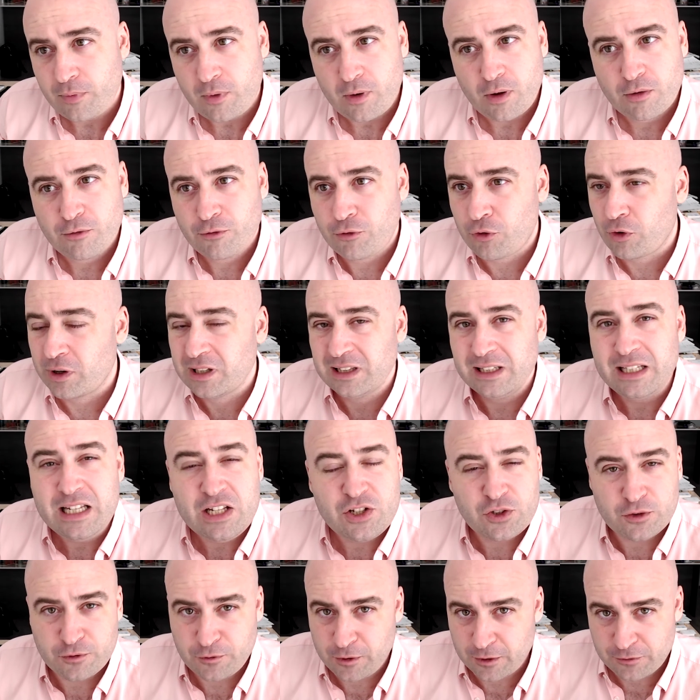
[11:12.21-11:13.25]
For at
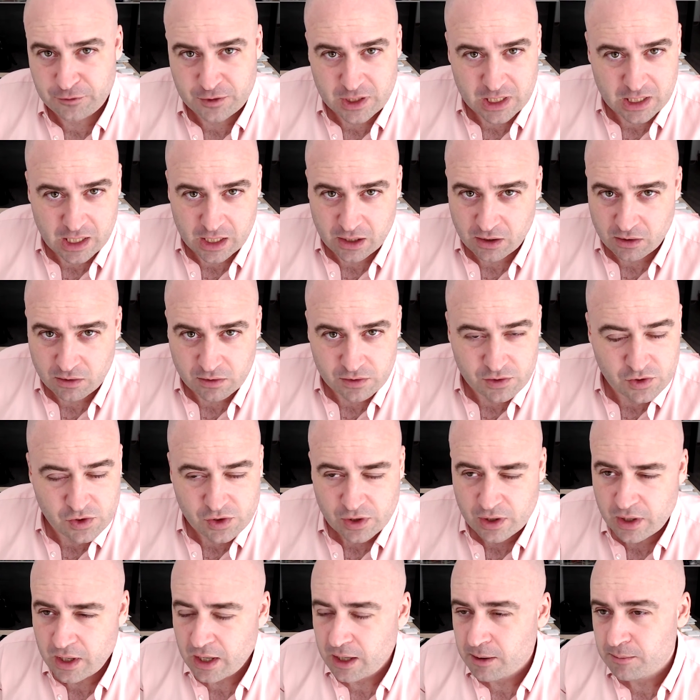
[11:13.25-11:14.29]
least 50
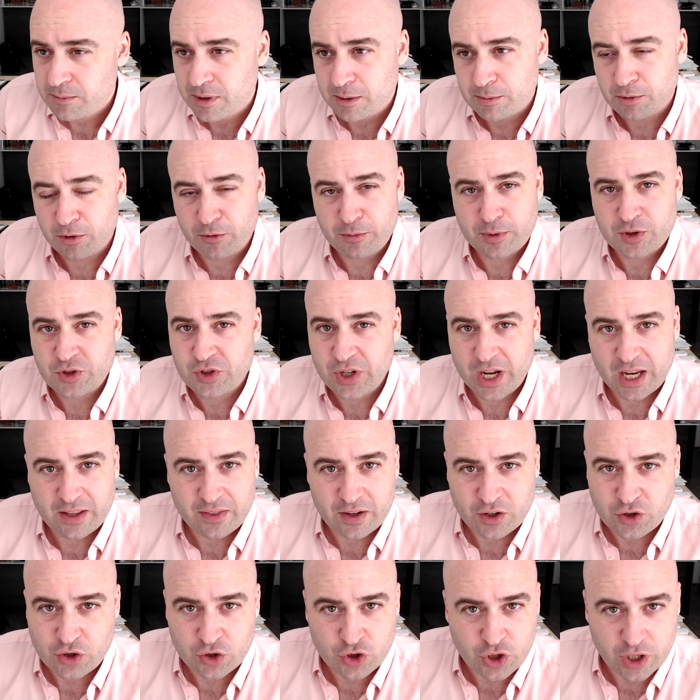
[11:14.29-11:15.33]
years, people have been saying they
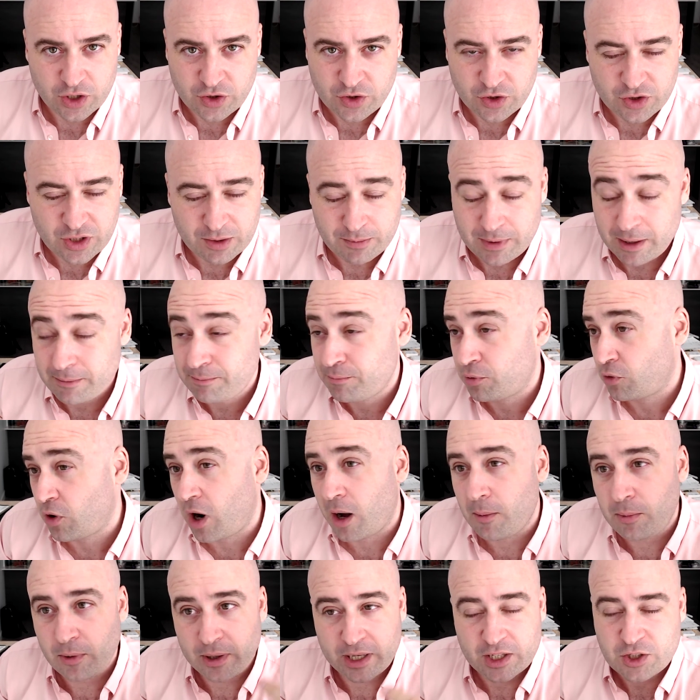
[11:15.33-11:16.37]
should change the team name.
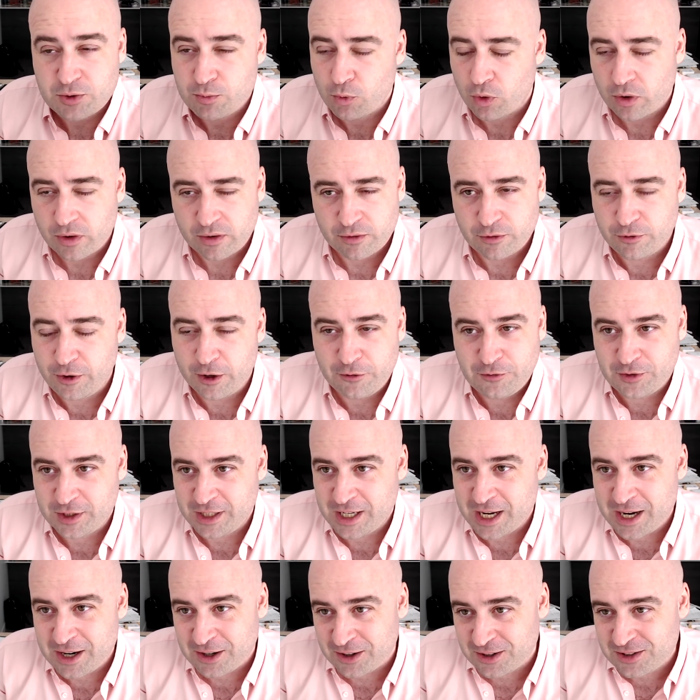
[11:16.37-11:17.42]
Probably it's more than 50
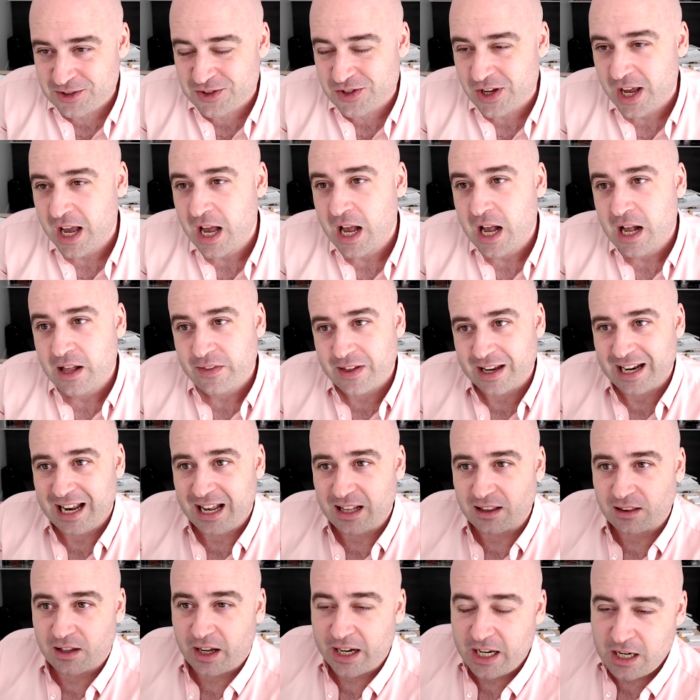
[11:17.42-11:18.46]
years that
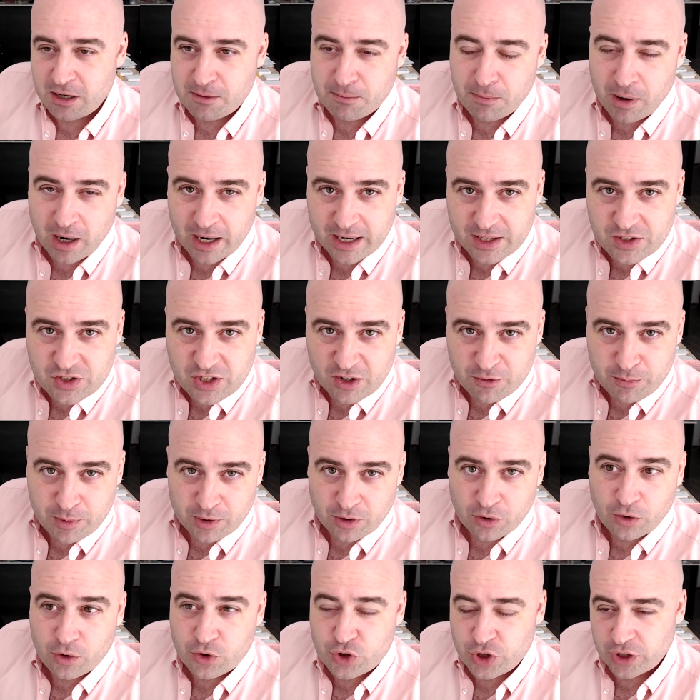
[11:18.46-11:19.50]
enlightened minds have been
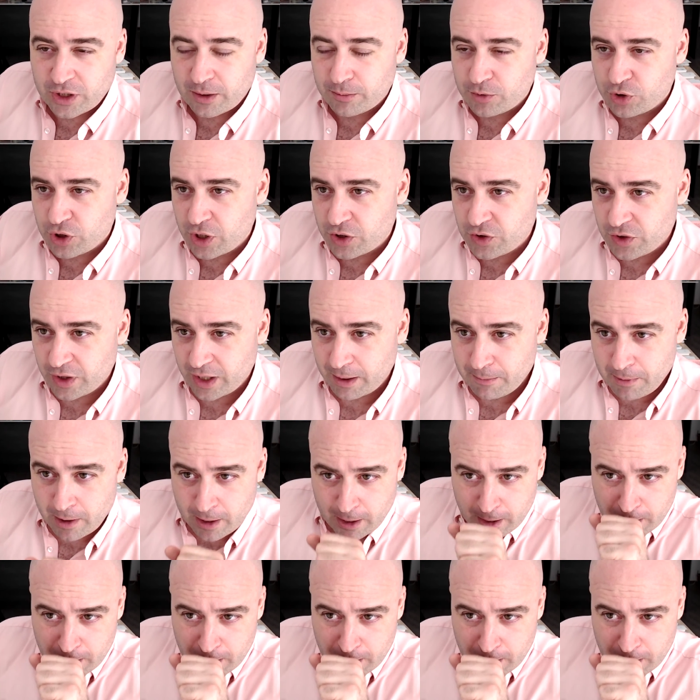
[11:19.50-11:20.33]
urging them to change the name.